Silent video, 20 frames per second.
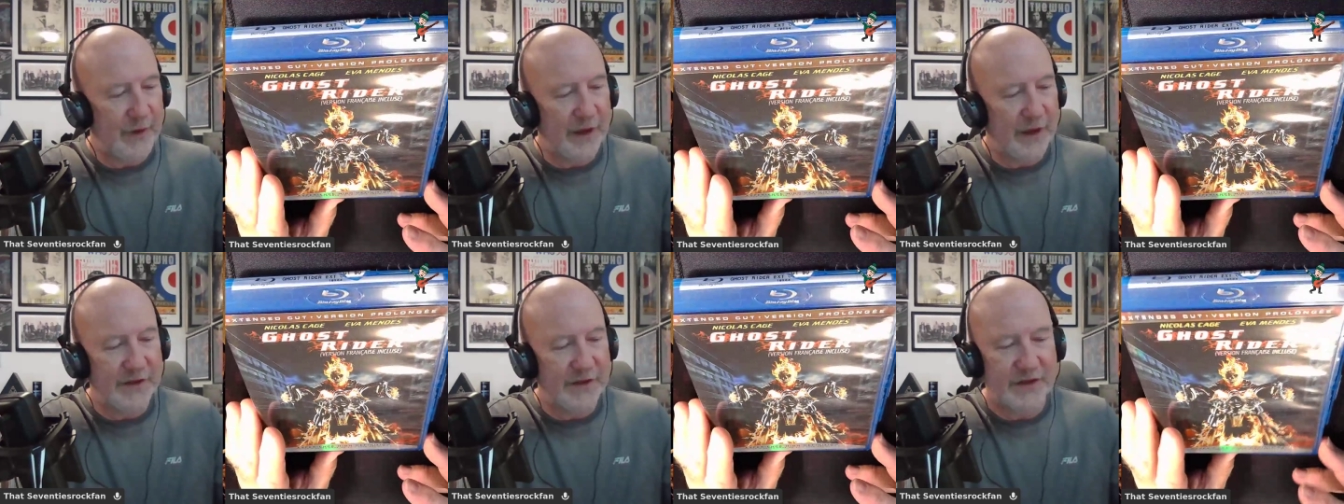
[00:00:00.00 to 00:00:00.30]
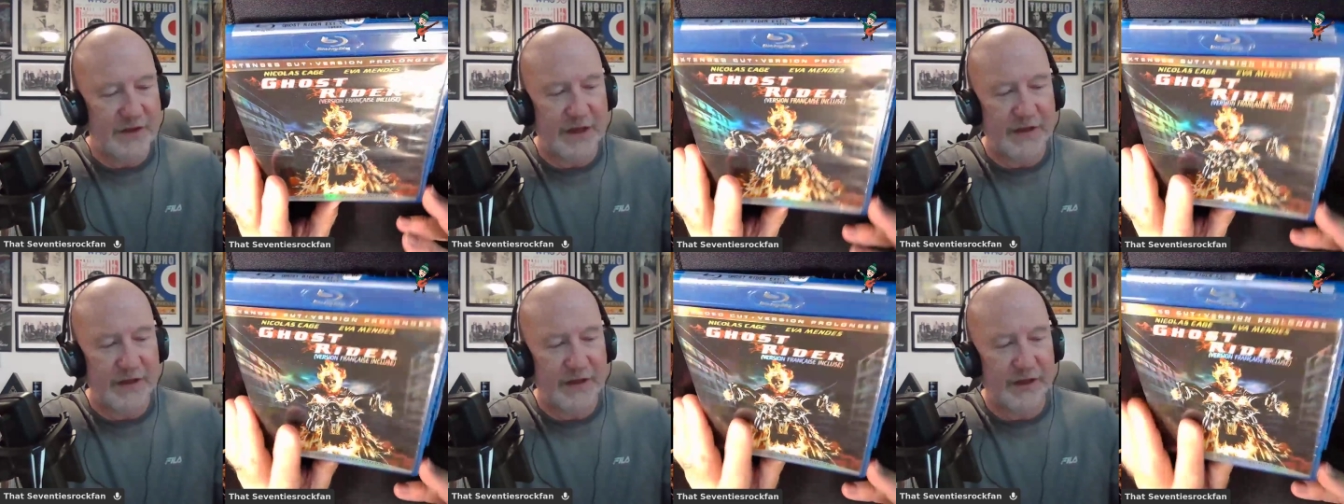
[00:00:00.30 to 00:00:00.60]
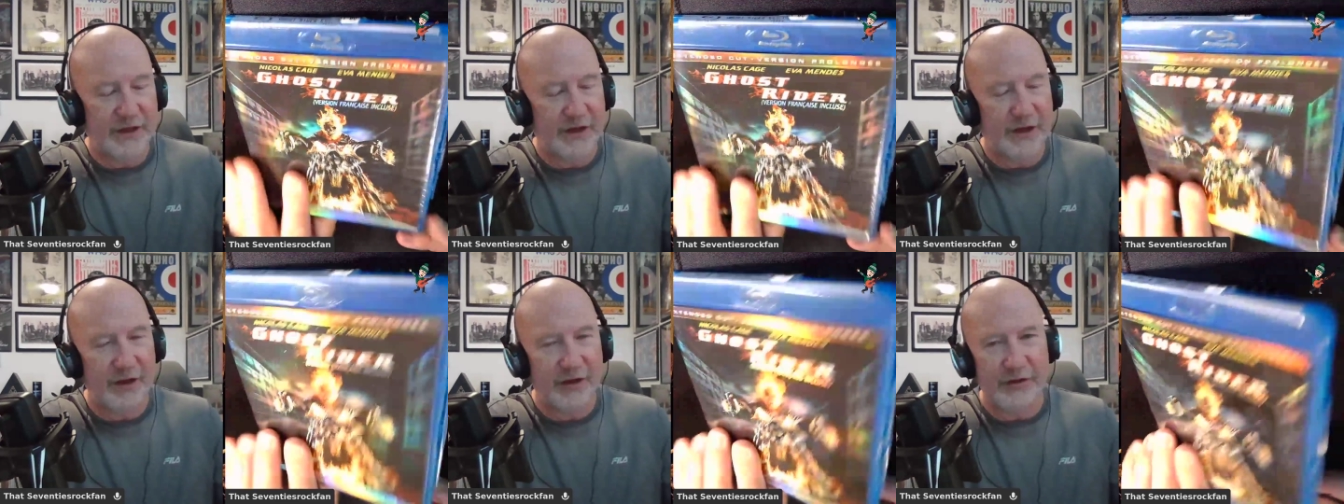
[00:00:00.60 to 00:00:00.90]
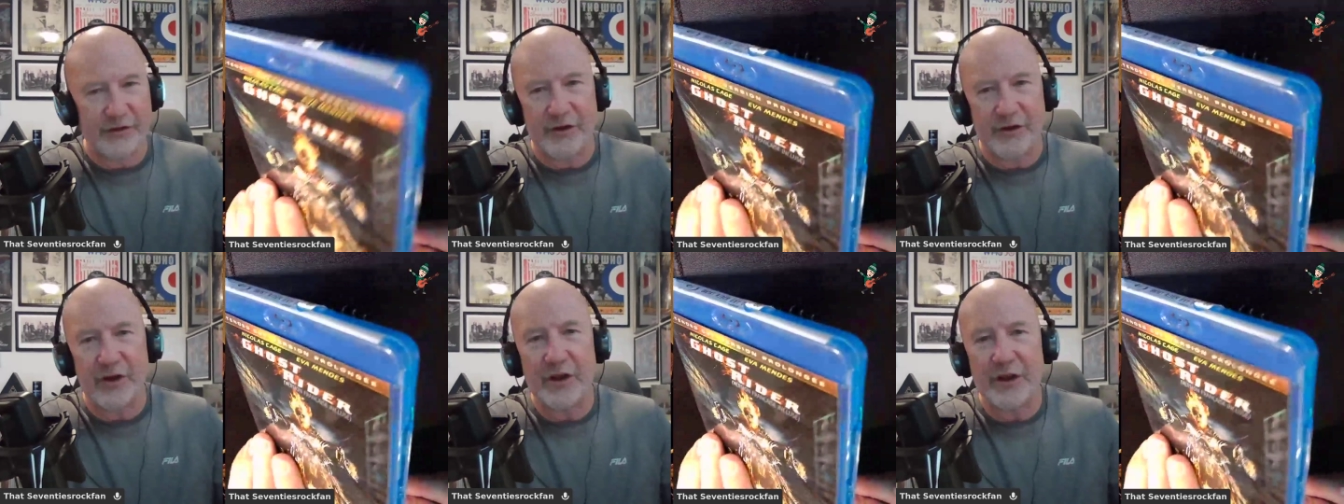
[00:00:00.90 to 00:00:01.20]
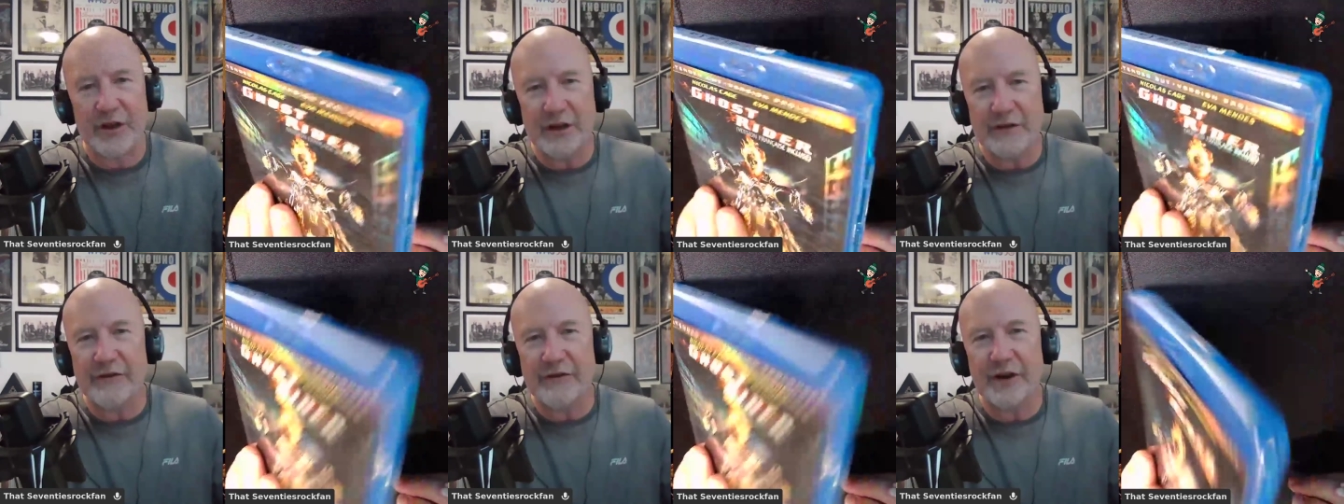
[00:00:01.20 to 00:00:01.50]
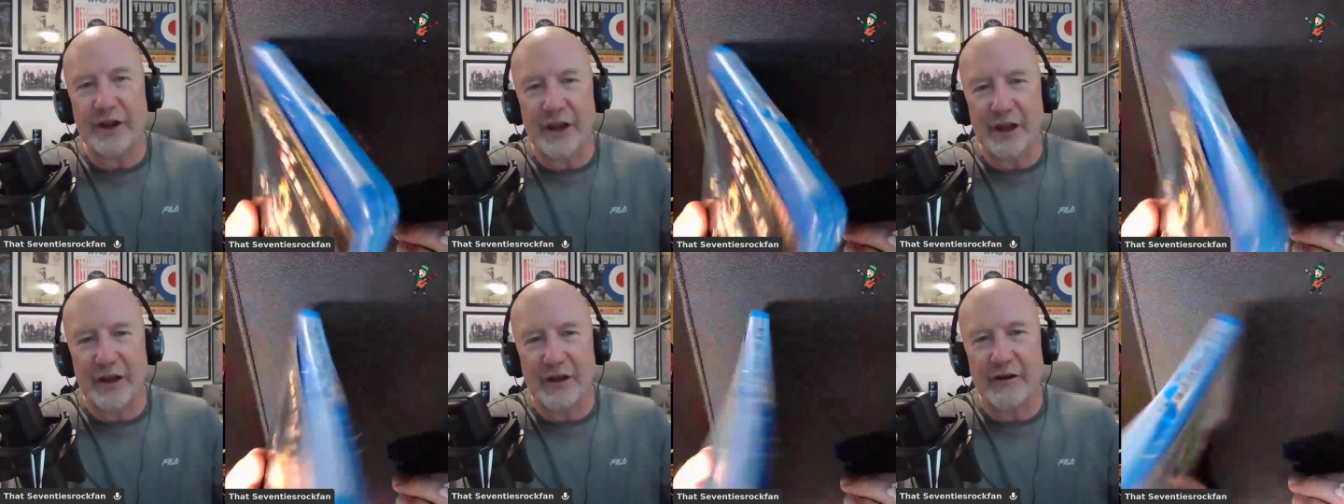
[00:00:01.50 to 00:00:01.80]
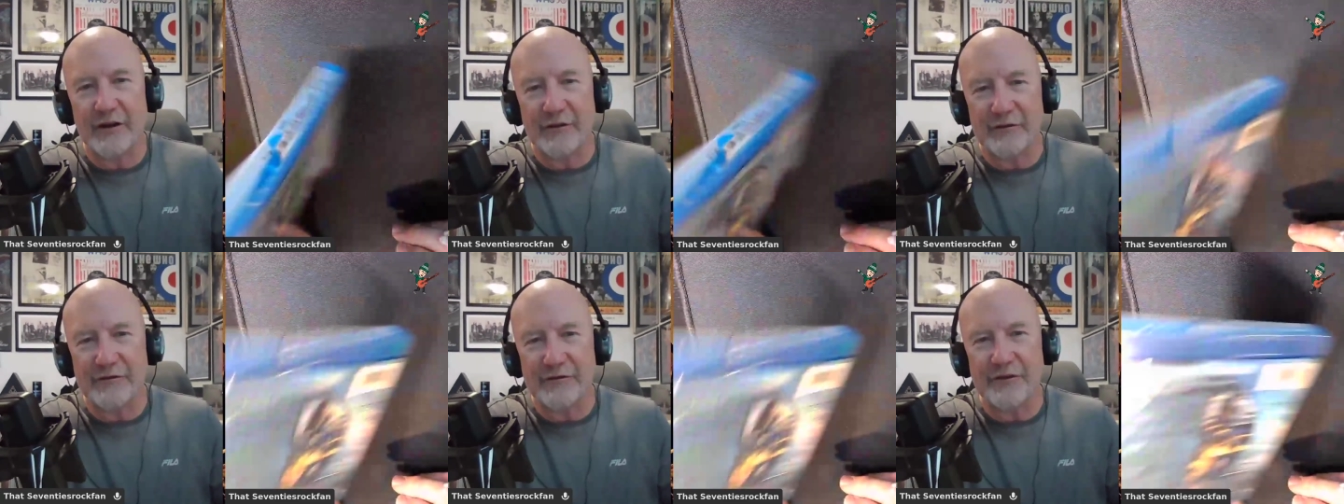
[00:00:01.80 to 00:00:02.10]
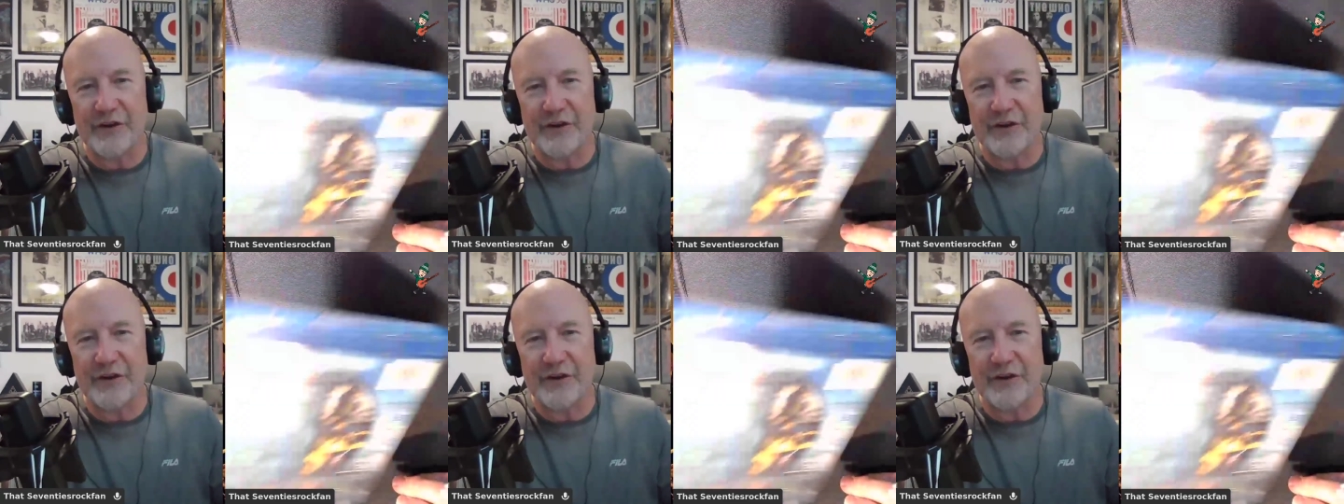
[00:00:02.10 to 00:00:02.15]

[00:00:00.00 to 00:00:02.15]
extended cut. You can never get enough